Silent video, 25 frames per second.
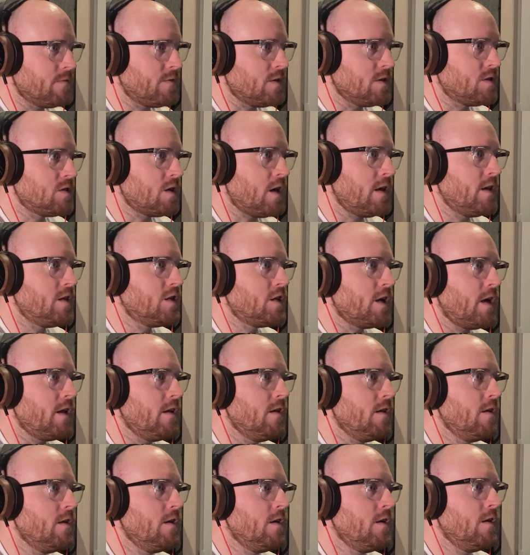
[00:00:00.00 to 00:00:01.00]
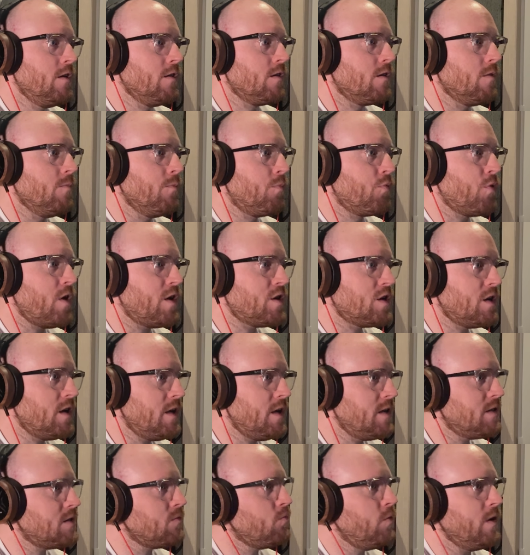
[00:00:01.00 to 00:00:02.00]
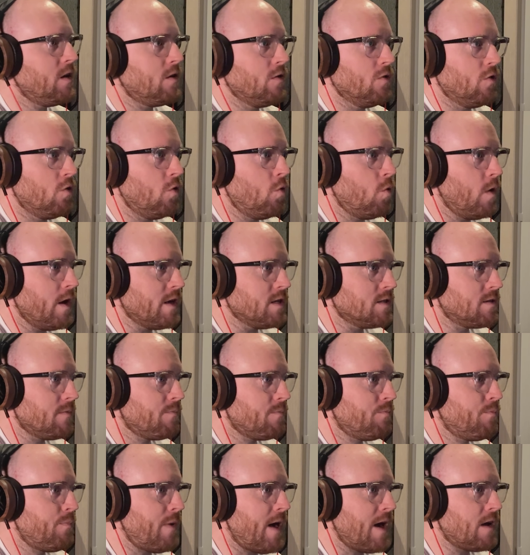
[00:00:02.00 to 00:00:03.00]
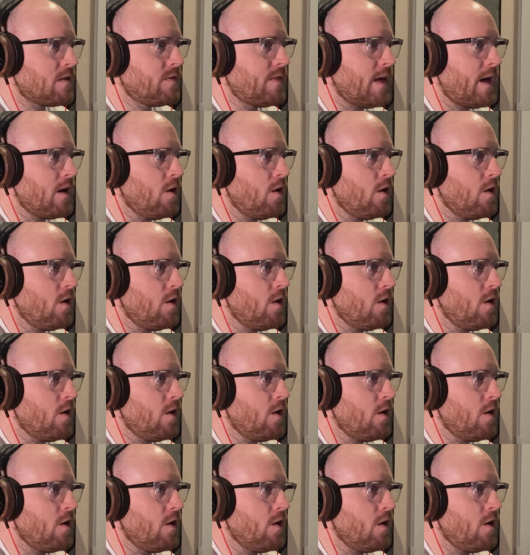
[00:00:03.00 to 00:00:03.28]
the sidechain compression is, we can always back that